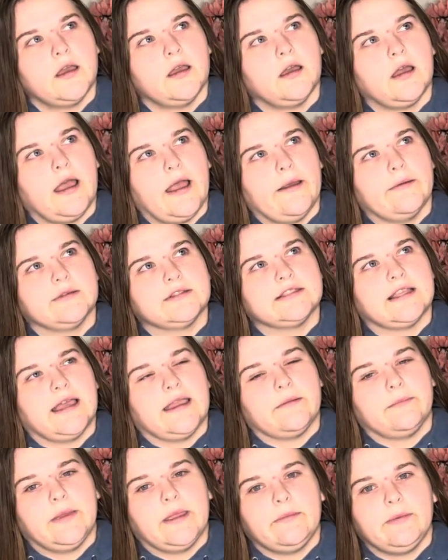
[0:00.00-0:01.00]
I was like,
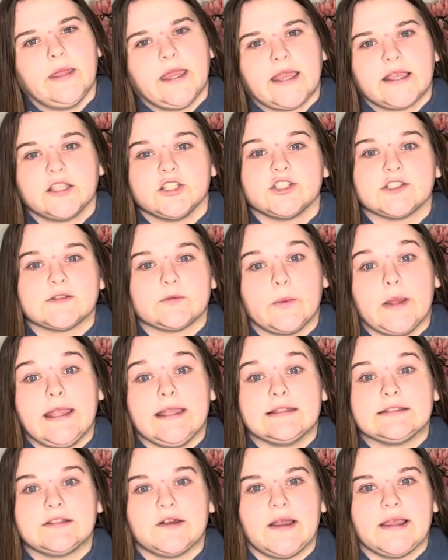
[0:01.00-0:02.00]
maybe I can just wait
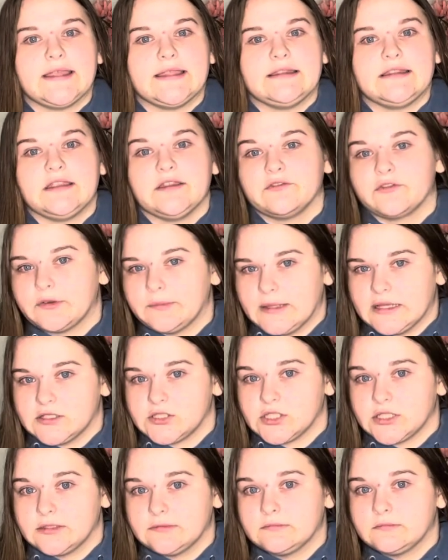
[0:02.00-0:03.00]
until I get the
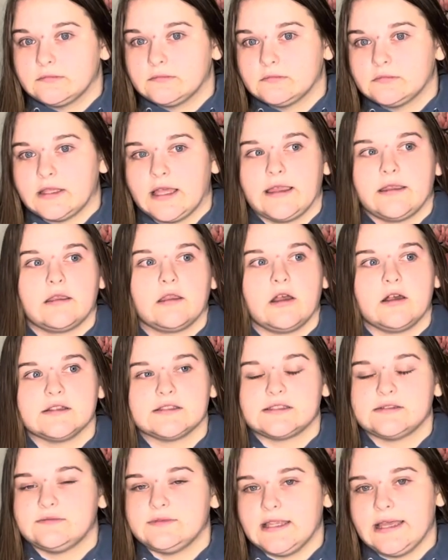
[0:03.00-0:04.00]
information, like cause
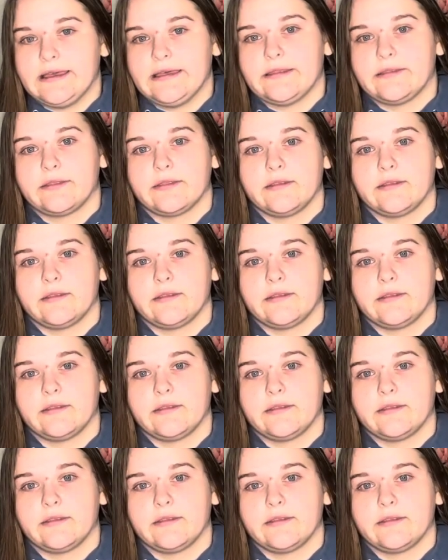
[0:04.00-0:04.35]
of death,